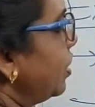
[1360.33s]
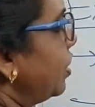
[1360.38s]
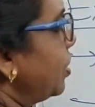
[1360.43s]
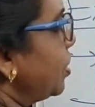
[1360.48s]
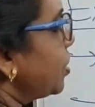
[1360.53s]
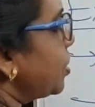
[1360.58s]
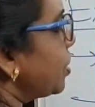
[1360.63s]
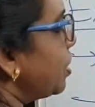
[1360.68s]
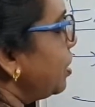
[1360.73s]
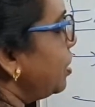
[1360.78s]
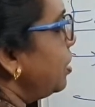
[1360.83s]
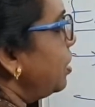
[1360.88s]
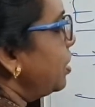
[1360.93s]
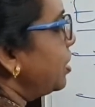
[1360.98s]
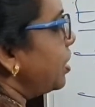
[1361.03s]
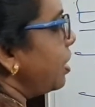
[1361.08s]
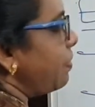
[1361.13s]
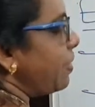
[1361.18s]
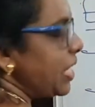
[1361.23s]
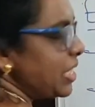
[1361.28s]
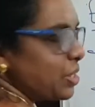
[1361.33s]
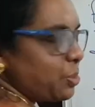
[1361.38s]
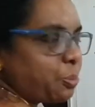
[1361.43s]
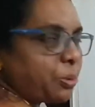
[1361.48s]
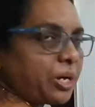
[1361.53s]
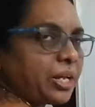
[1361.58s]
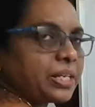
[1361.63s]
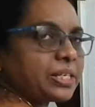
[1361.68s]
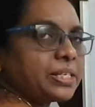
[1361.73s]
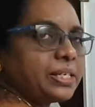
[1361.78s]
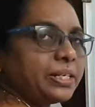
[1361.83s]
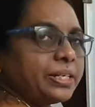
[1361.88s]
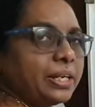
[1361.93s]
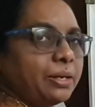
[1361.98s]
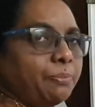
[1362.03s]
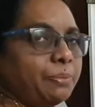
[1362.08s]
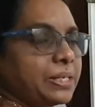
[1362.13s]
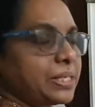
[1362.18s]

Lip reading: so the waste products, it will be